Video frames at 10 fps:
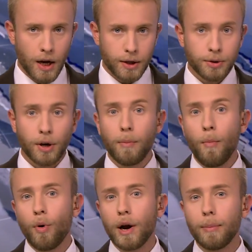To talk
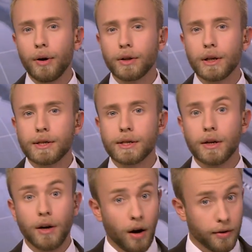more about this
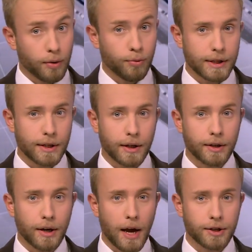and other recent
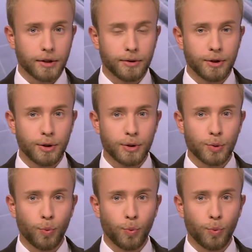international news,